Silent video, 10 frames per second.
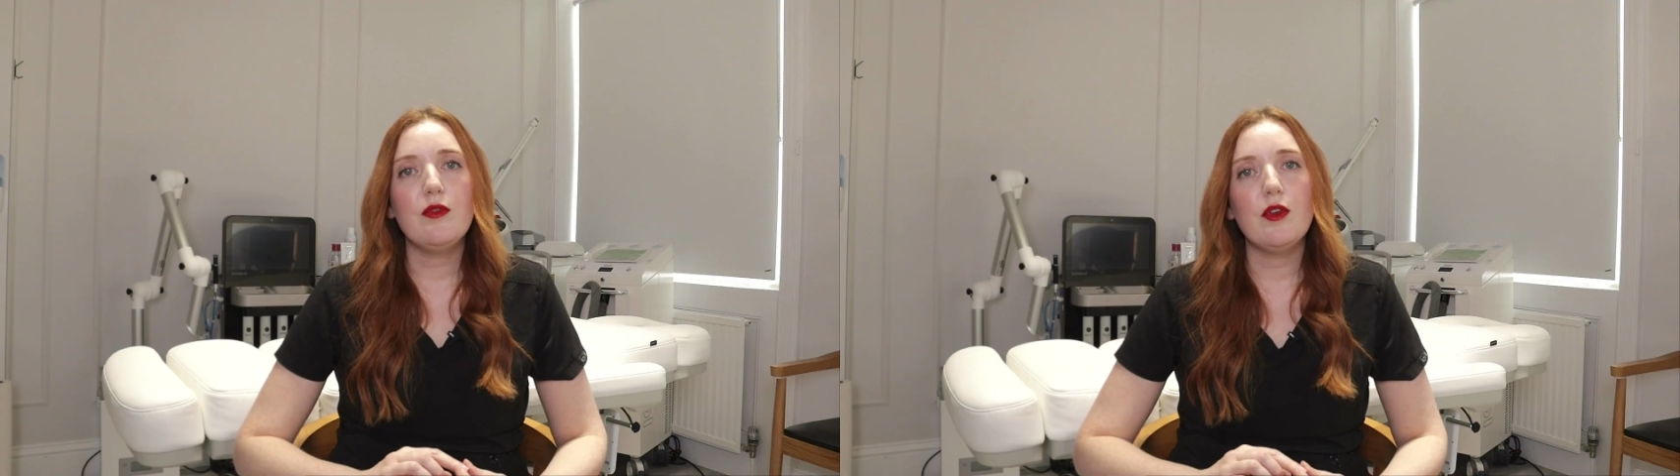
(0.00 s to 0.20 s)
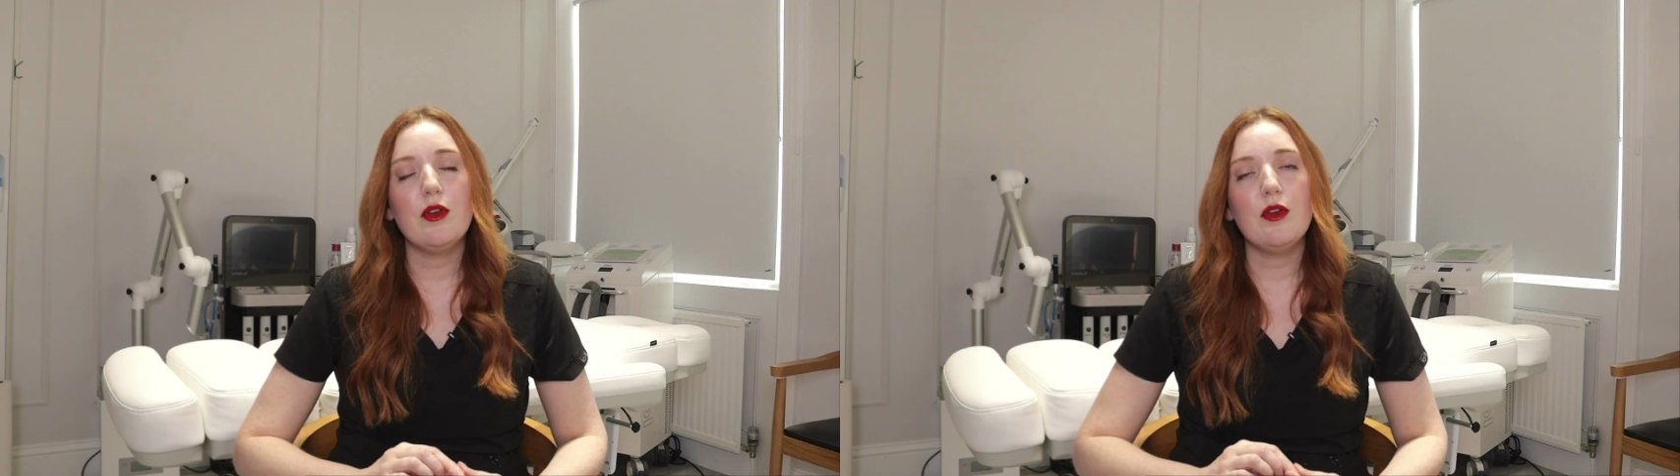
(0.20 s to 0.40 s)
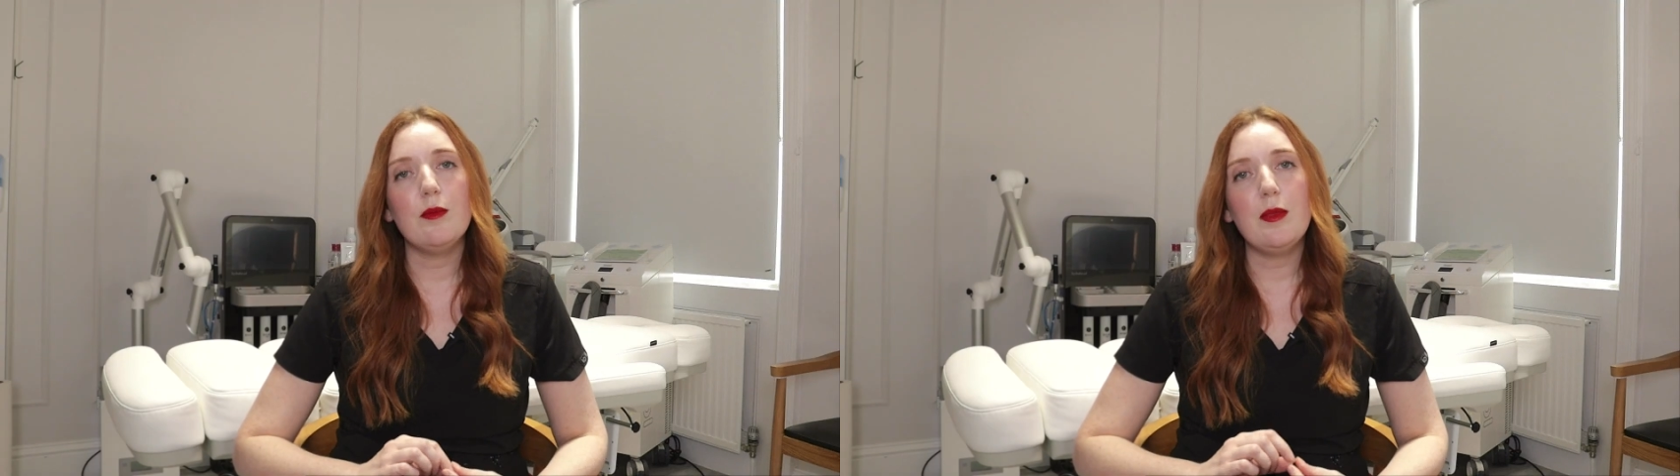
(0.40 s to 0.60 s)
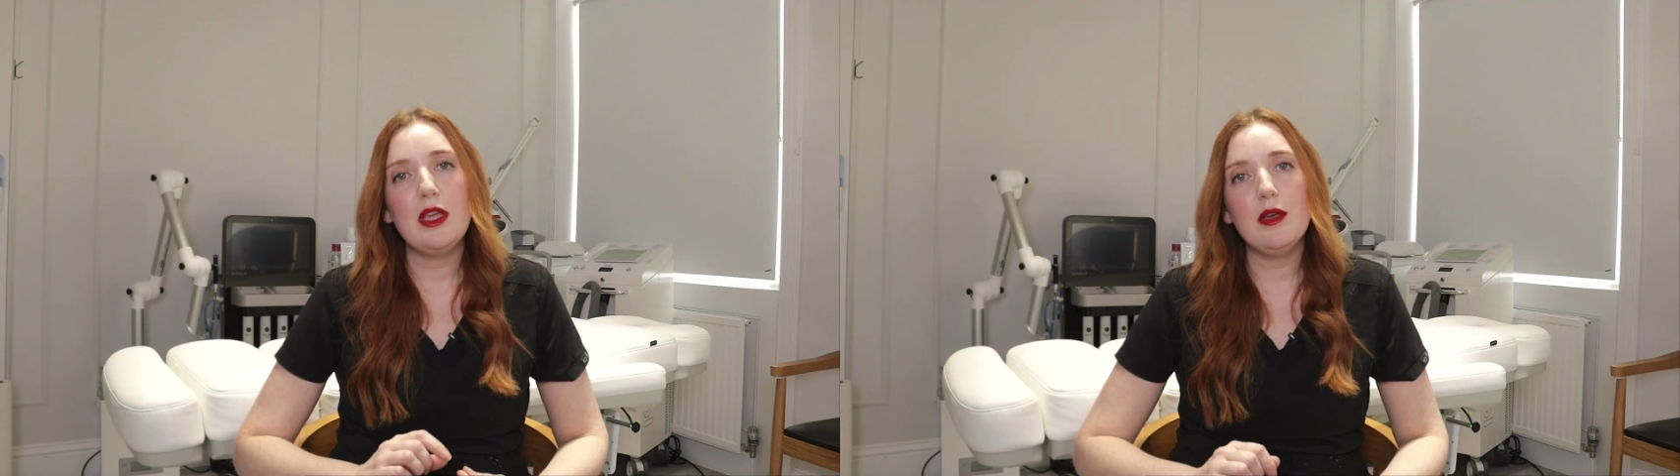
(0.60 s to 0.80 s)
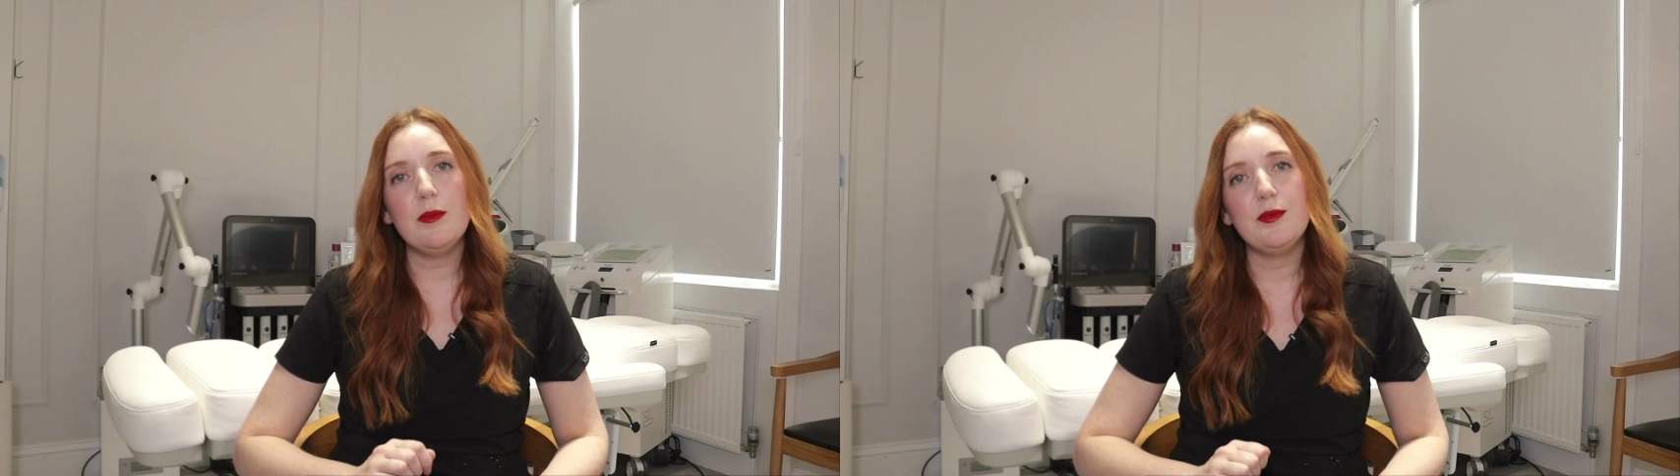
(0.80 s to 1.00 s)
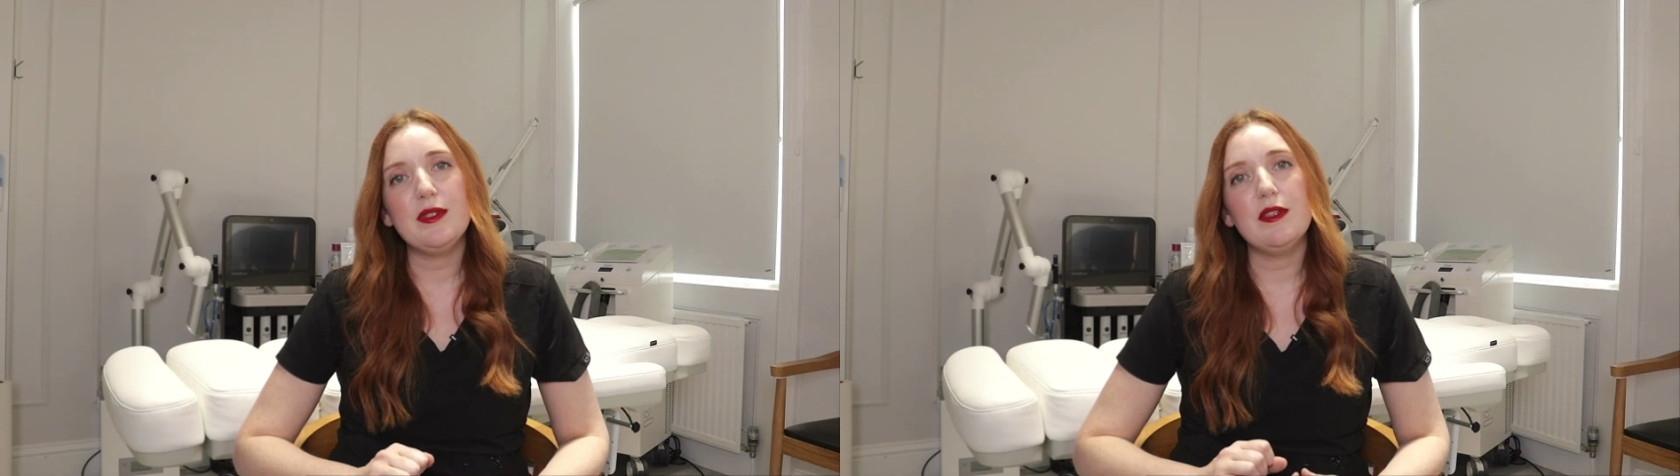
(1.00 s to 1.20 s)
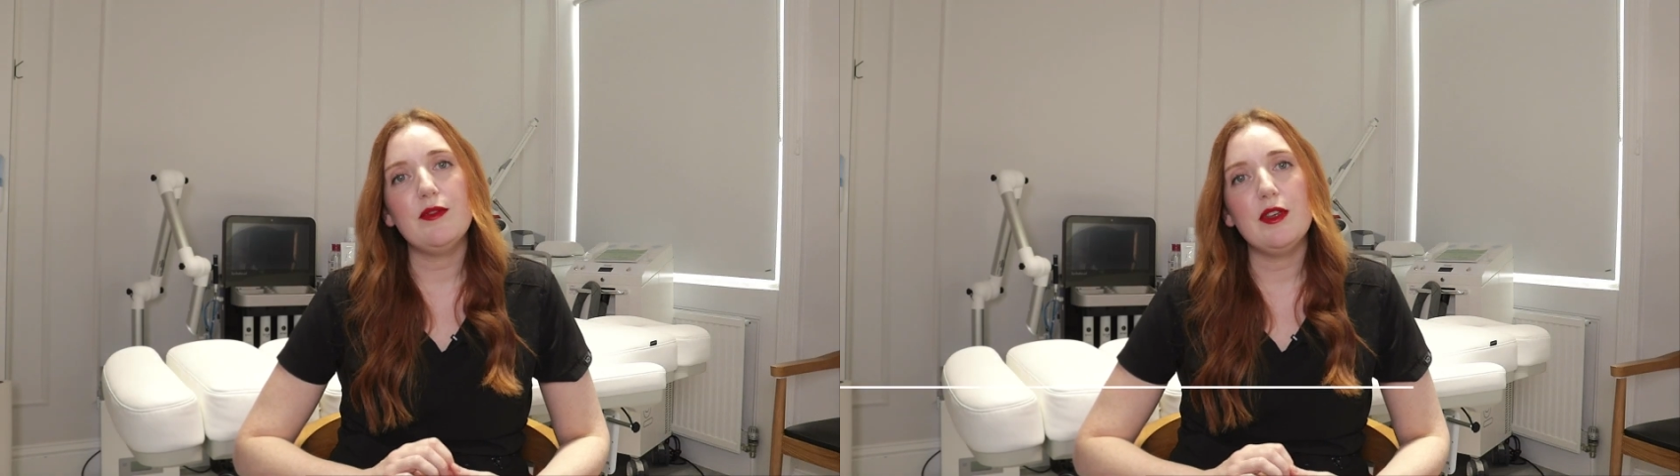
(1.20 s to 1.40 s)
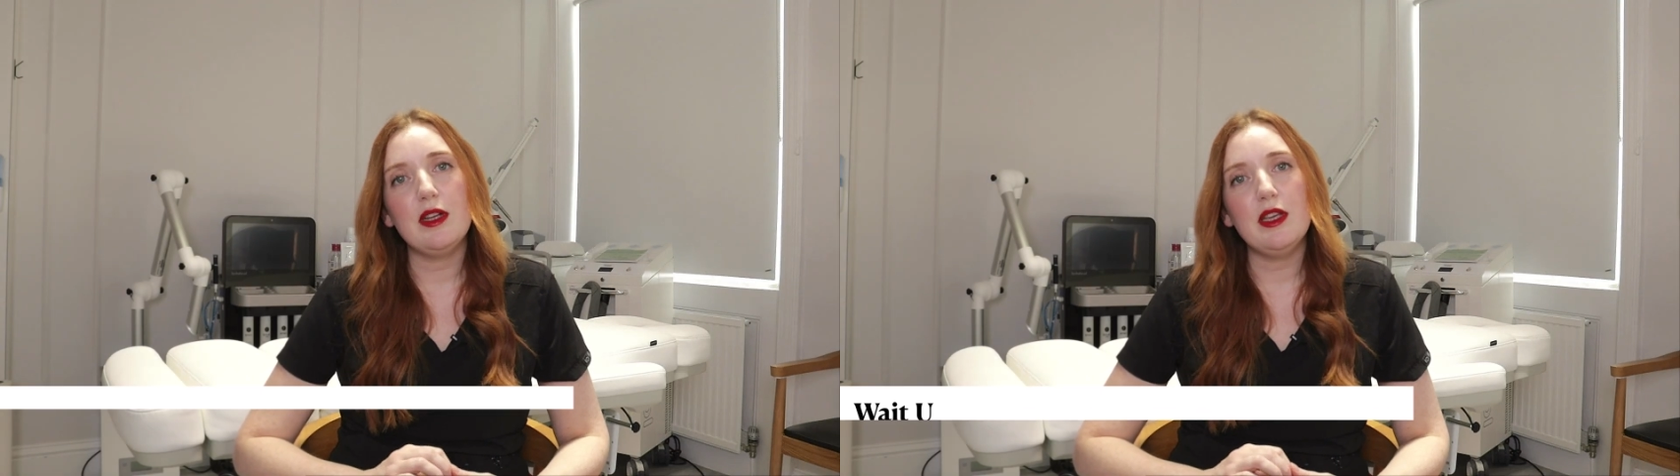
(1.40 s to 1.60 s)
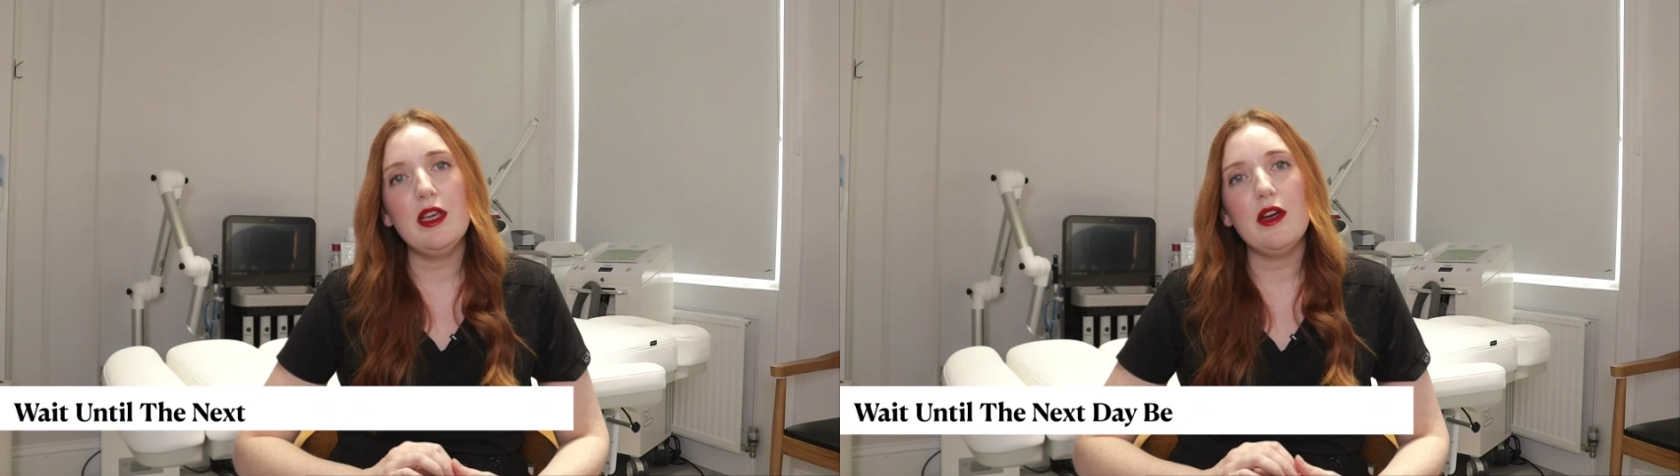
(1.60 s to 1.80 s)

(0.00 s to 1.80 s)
For makeup specifically,